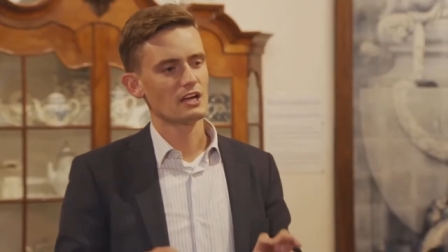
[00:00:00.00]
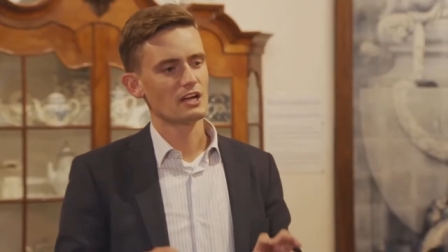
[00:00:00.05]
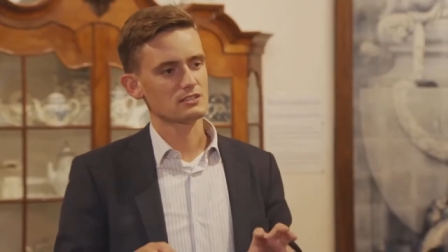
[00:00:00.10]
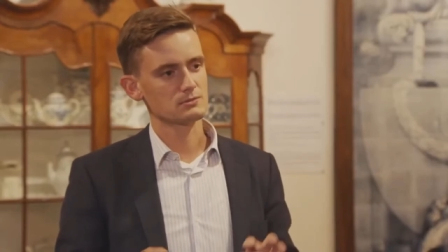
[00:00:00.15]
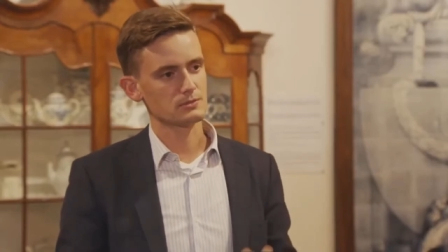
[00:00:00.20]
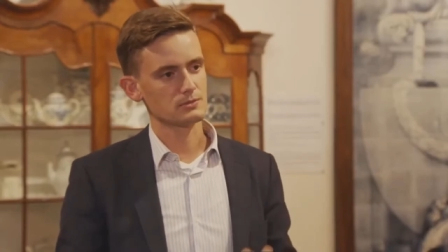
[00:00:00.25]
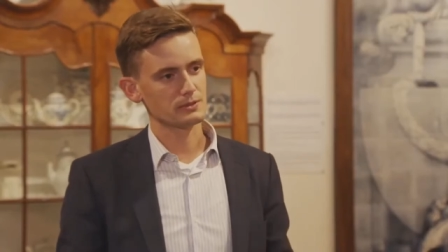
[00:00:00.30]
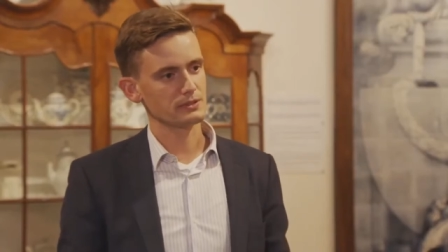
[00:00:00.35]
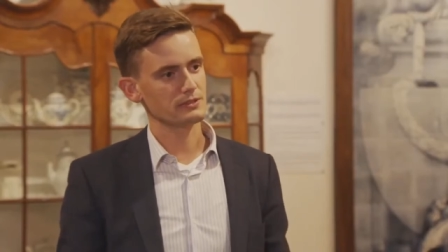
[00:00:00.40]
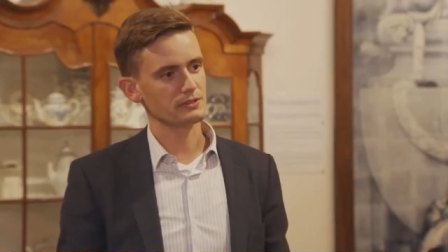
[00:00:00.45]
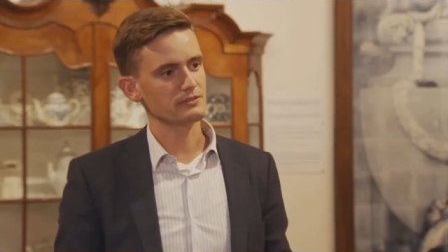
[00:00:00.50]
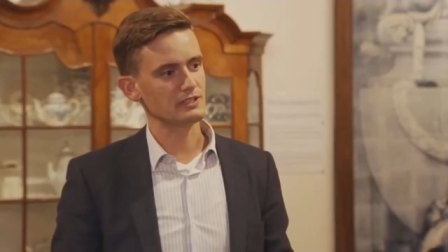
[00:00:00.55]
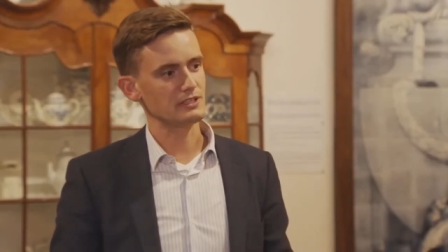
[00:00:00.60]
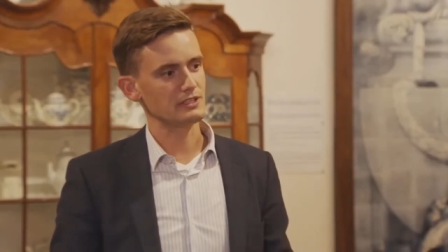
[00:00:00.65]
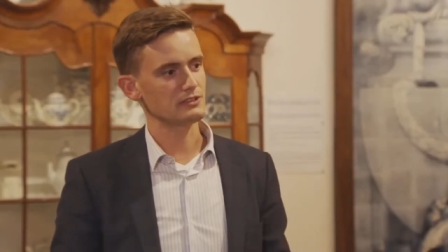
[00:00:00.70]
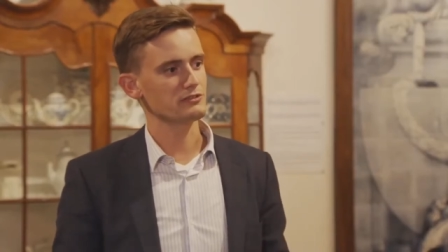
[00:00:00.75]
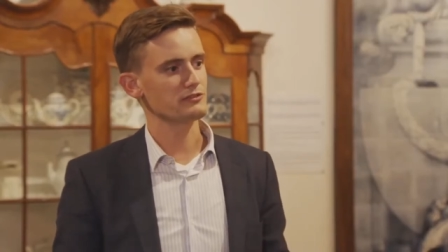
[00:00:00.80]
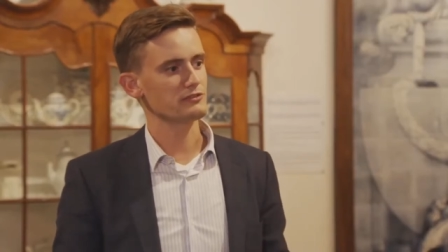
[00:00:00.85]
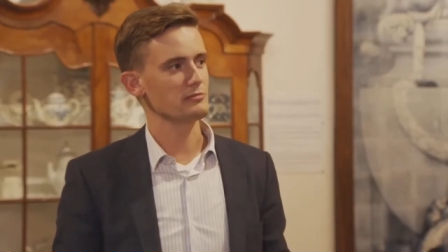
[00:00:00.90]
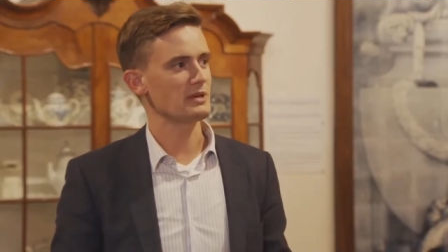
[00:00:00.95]
royal
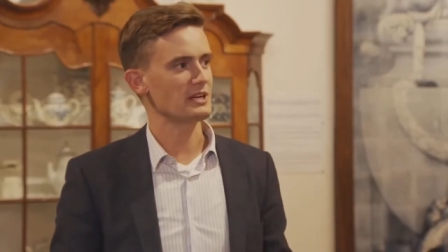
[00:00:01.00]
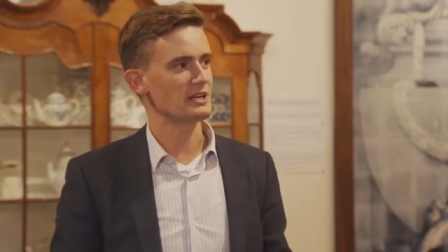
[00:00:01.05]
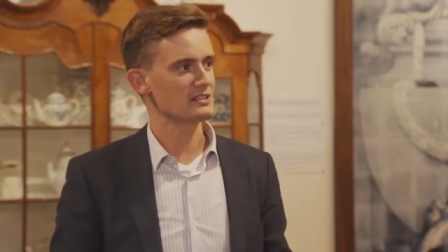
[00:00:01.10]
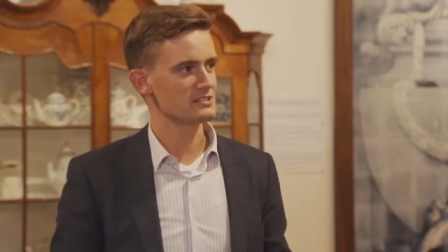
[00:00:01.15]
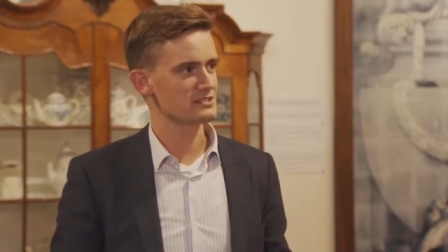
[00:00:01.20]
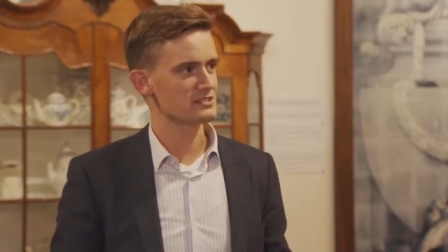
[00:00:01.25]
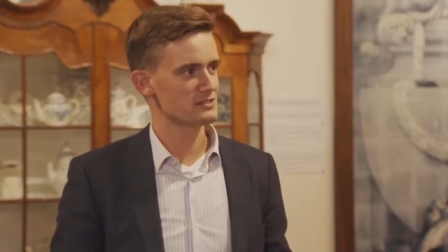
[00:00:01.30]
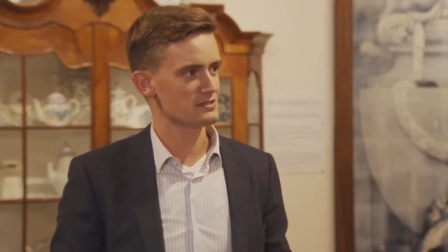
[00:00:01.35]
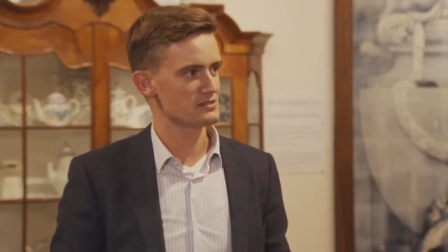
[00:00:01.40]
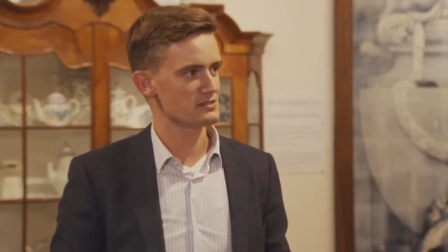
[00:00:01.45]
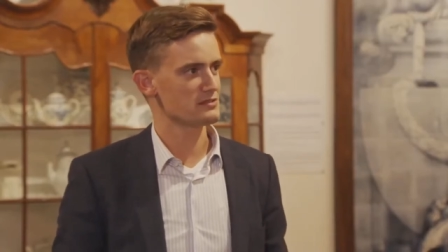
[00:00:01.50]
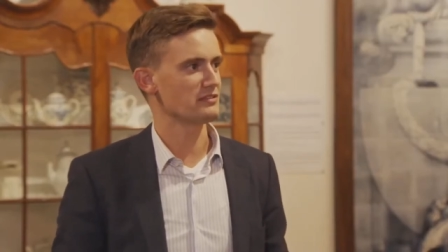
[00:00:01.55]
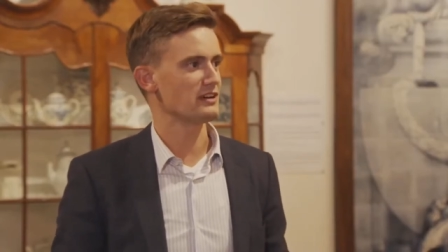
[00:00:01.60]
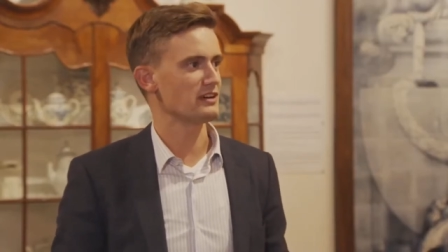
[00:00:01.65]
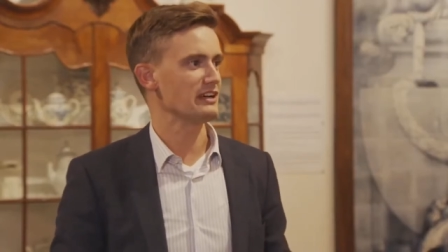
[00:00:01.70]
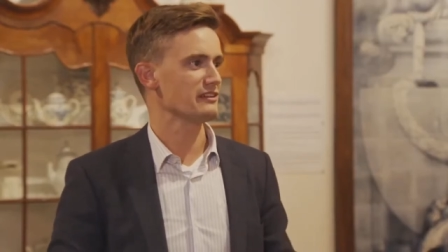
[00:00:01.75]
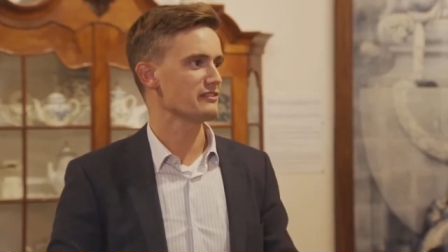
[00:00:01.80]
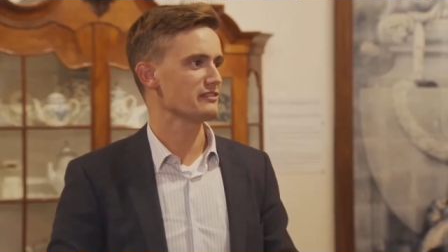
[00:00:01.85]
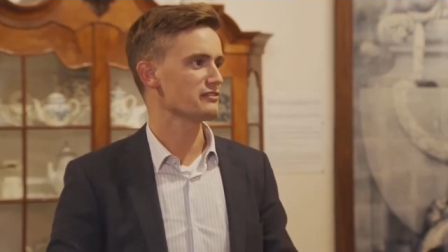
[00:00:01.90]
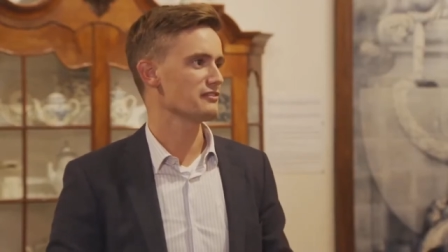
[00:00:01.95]
delft managed to
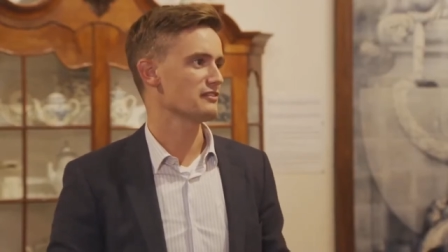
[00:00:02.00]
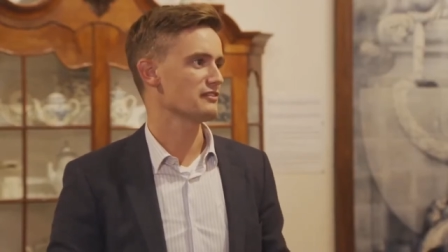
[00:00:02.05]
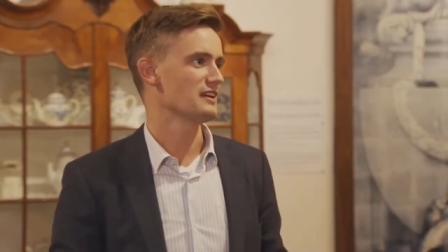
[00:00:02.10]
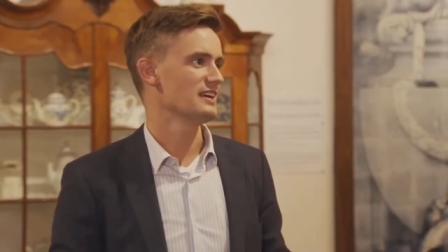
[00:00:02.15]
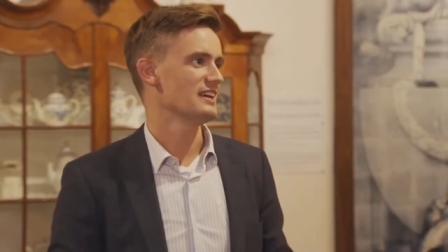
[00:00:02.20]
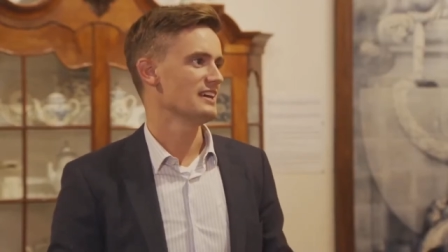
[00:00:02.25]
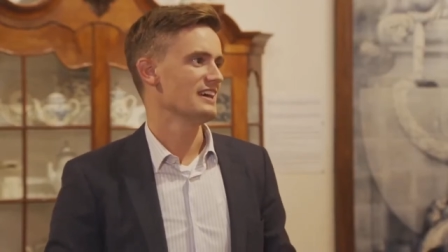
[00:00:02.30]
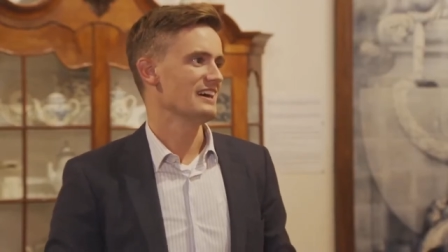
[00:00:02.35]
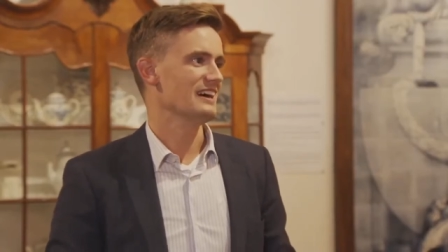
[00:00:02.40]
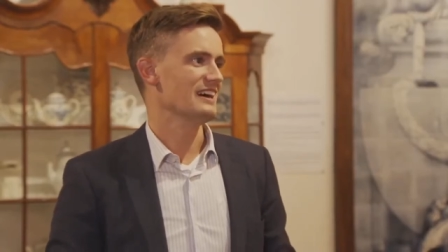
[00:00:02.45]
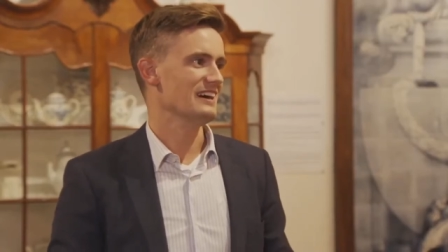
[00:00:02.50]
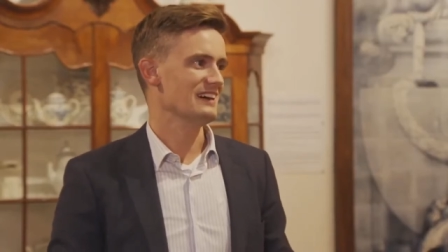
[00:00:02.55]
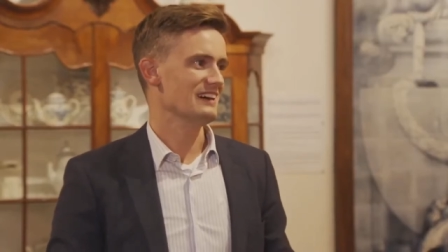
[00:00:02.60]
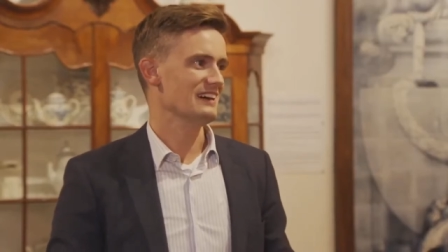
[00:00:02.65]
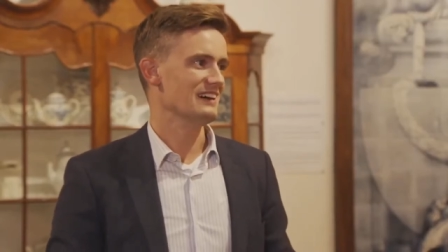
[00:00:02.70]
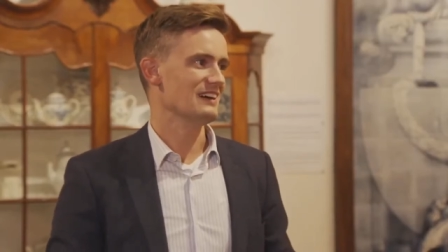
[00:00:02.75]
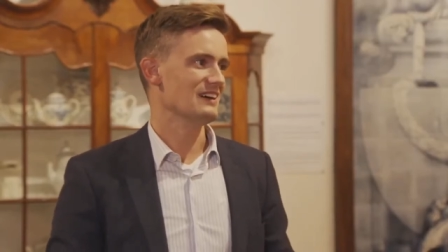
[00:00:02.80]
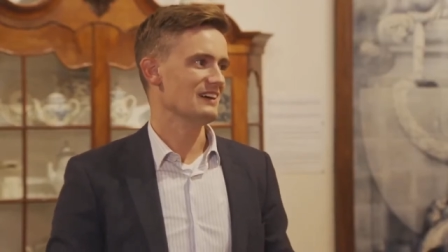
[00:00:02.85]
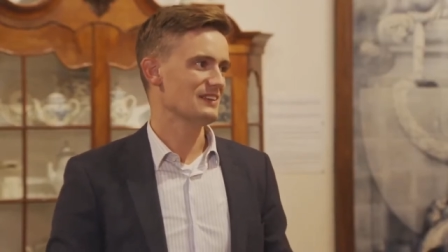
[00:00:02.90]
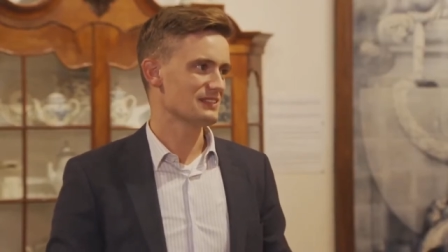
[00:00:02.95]
survive
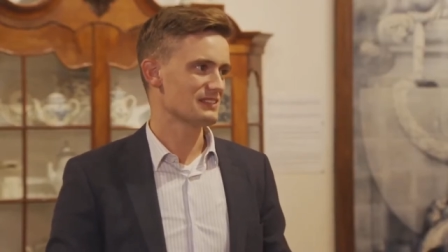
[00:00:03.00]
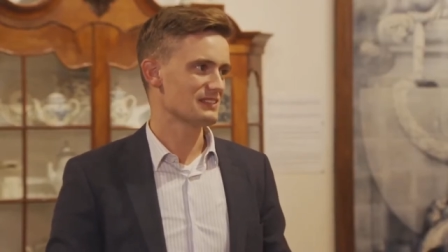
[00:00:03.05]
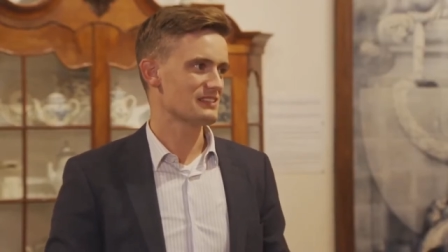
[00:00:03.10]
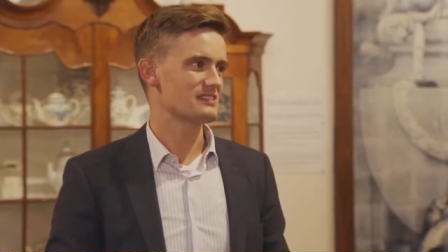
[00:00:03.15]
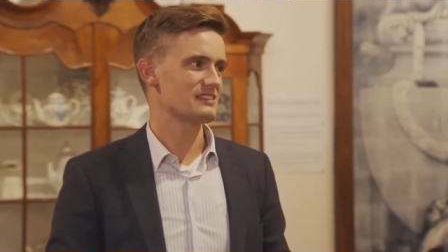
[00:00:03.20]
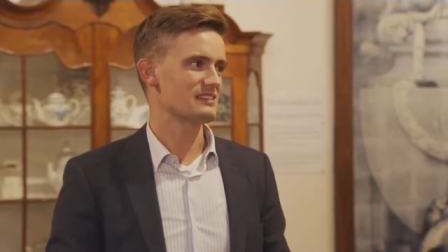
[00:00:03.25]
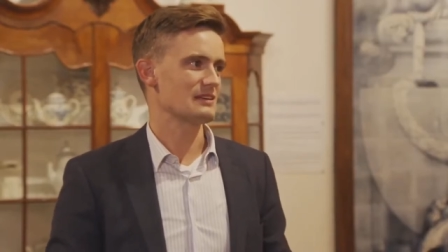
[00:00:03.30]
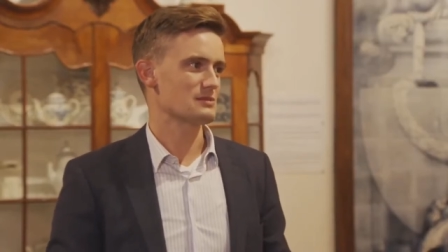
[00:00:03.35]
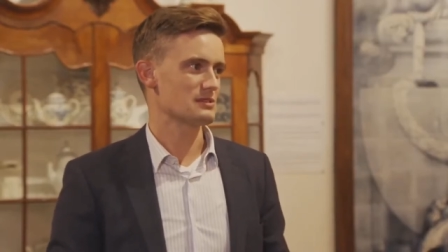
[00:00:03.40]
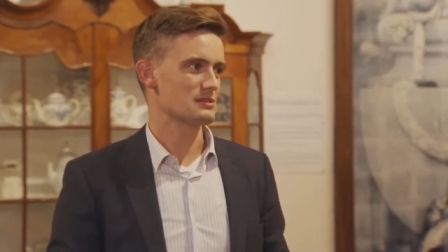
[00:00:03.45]
uh, all this time.